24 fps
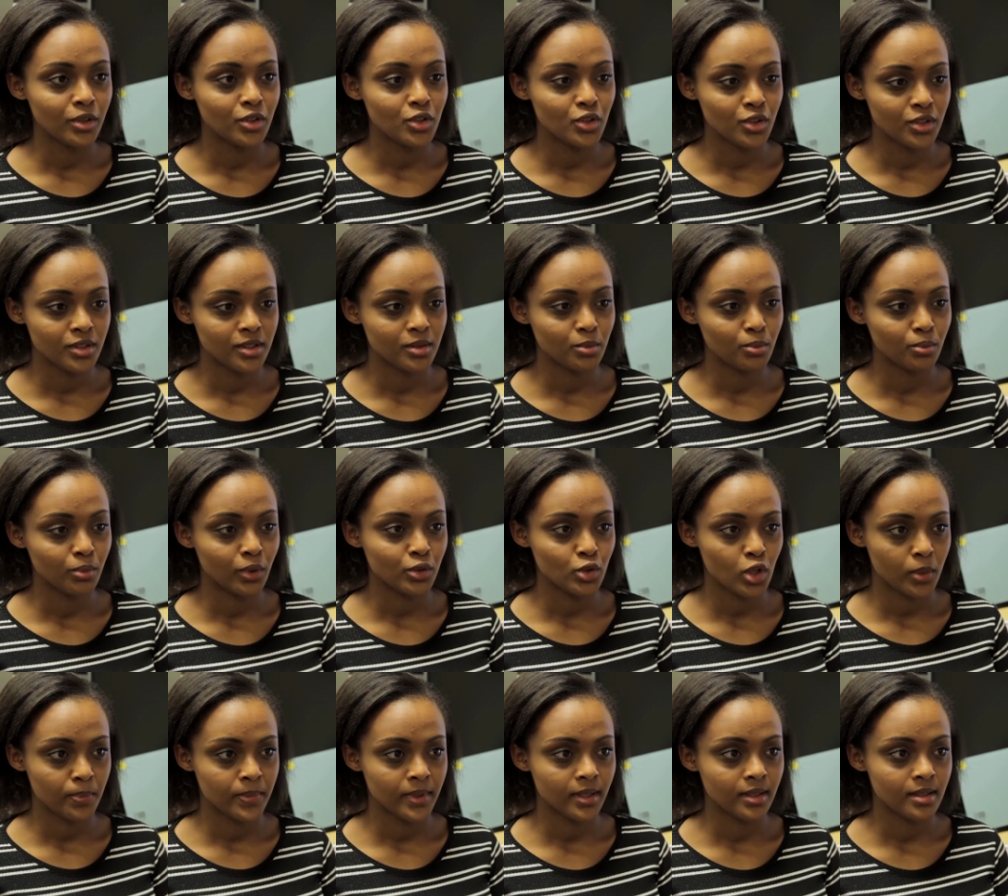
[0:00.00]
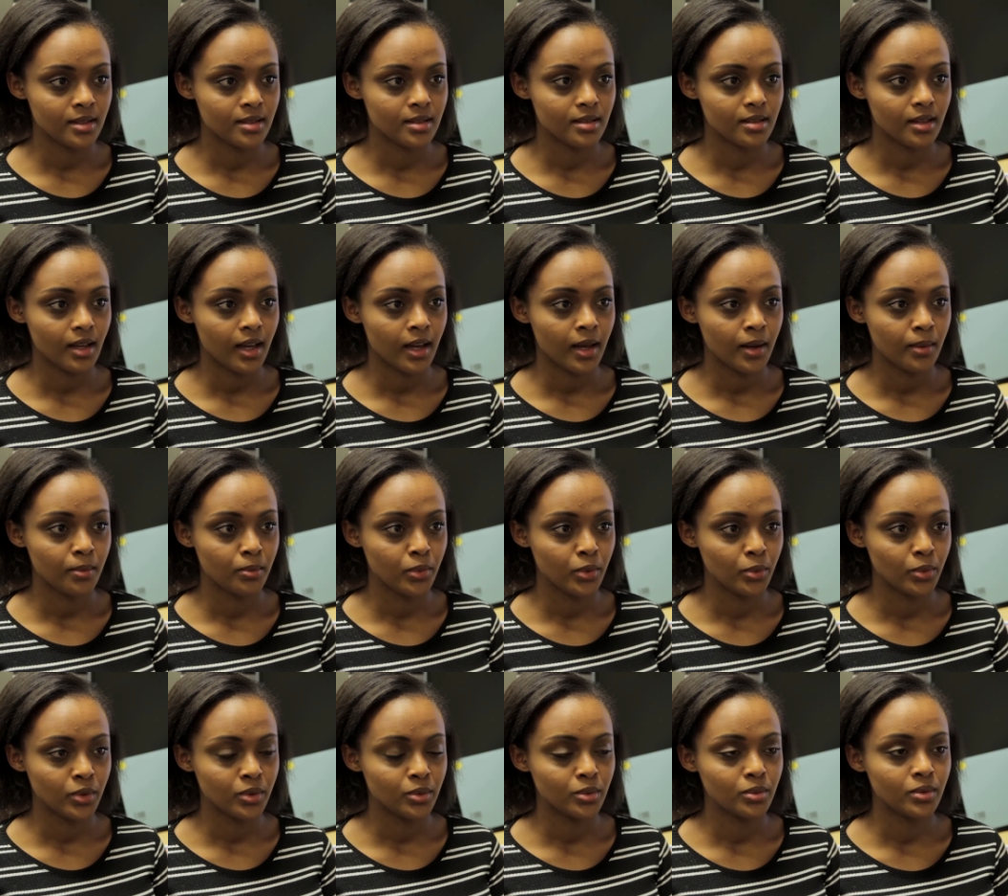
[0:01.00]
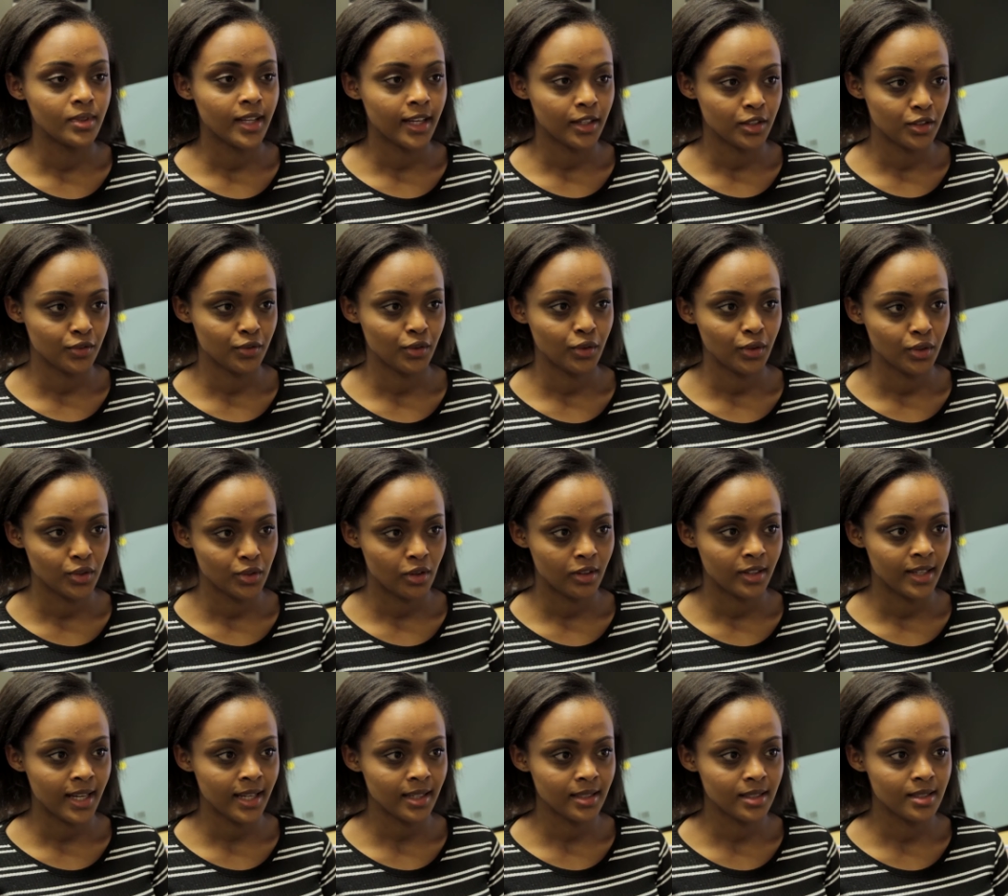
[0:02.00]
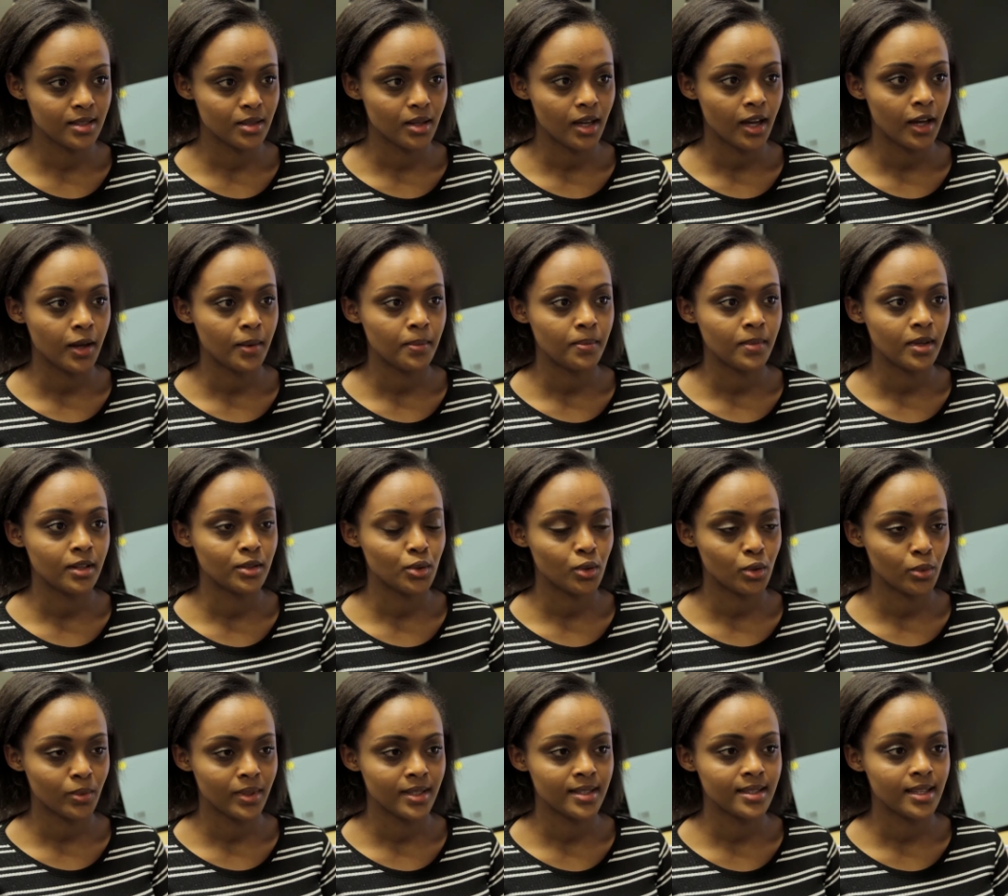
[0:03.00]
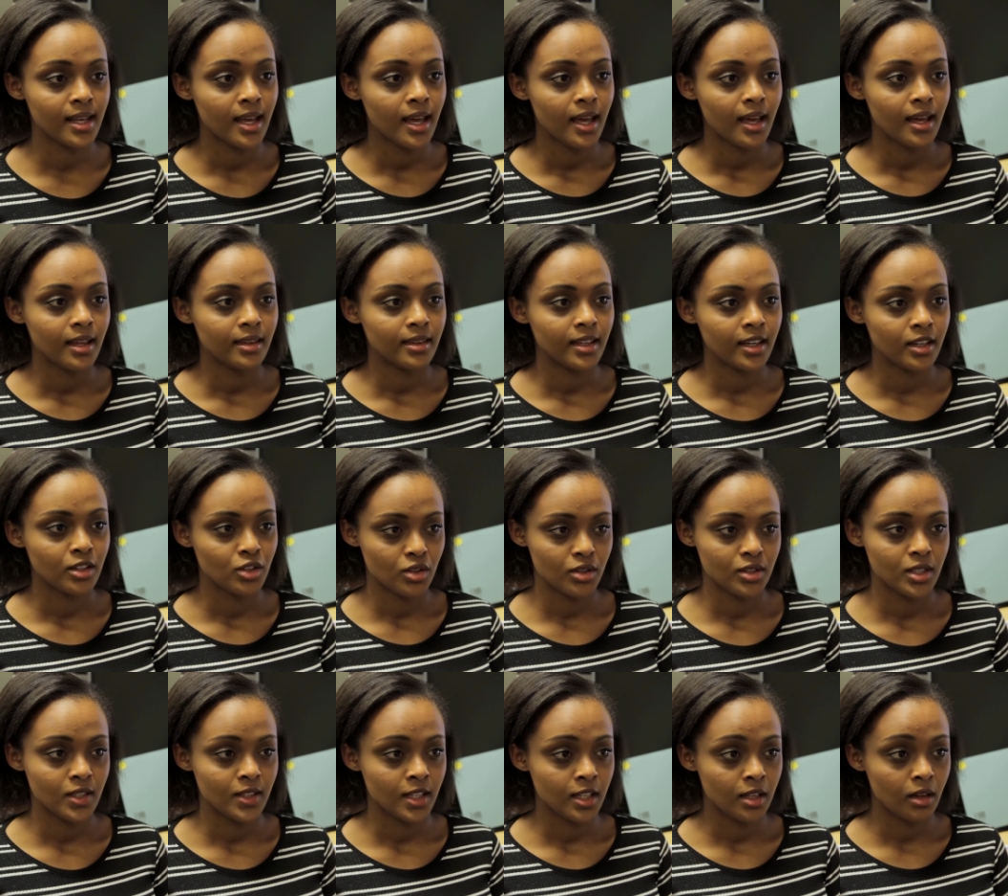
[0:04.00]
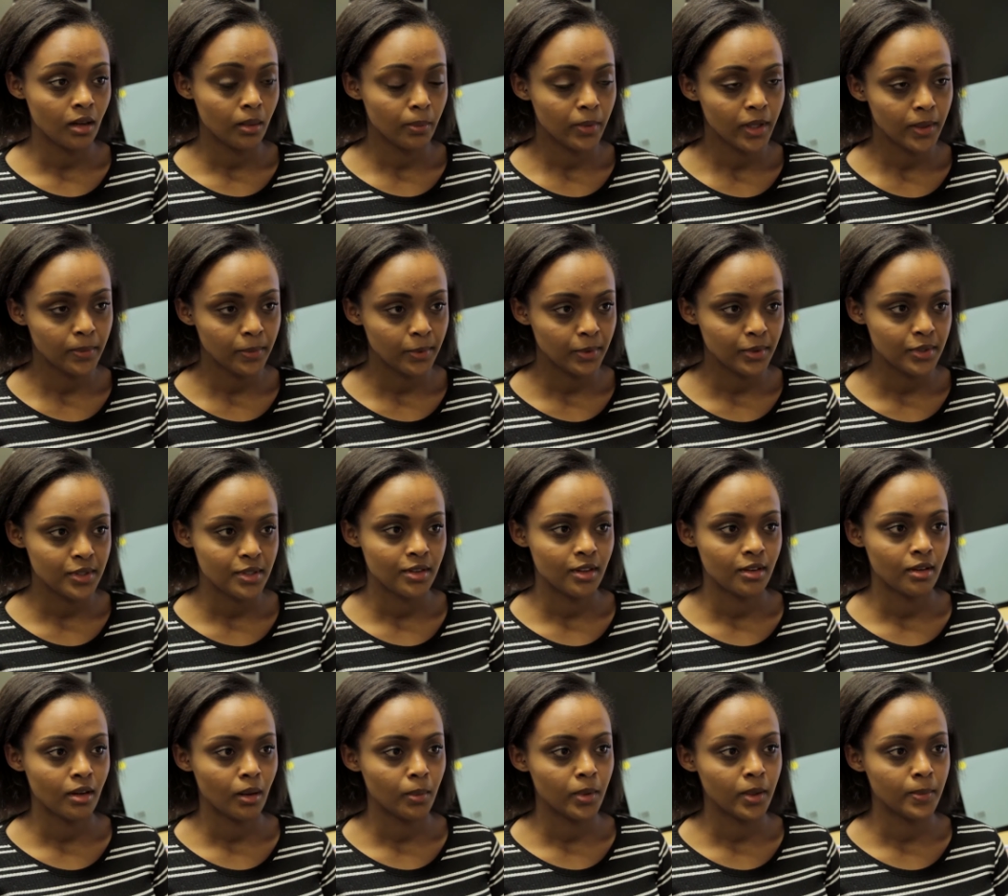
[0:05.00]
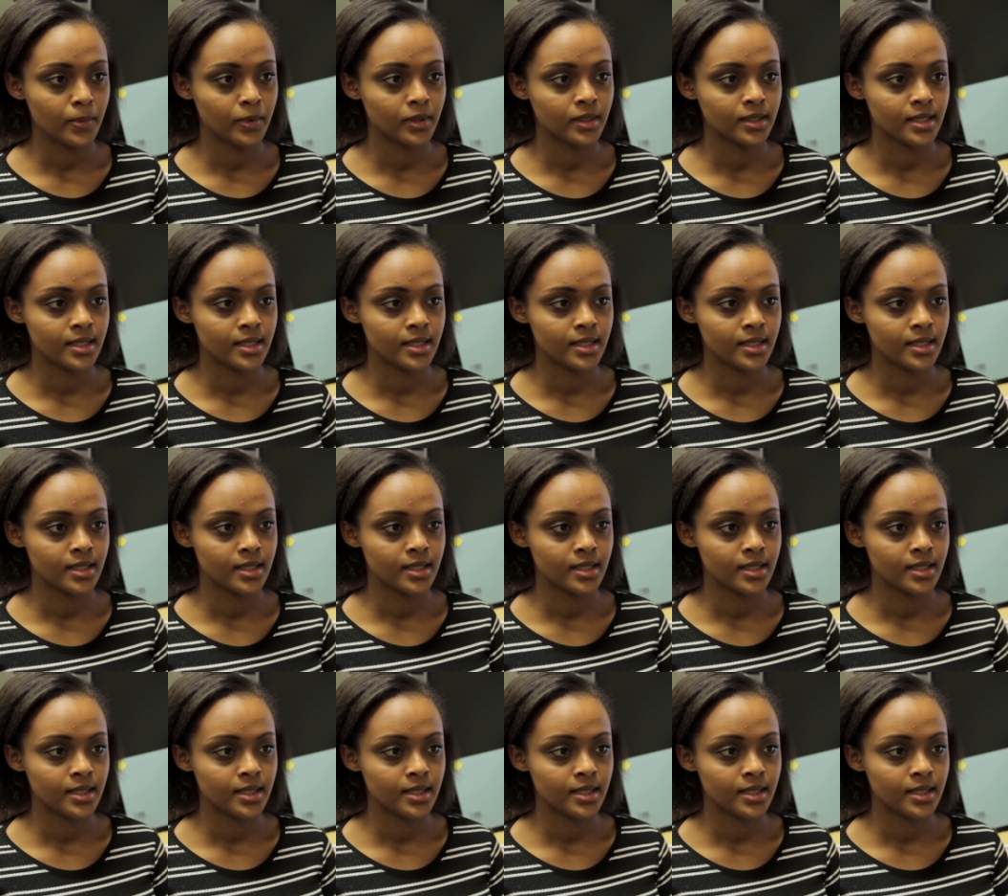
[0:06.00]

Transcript: we choose what topics um, we would like to focus on next, um, it's always the interest of the young people, so the young people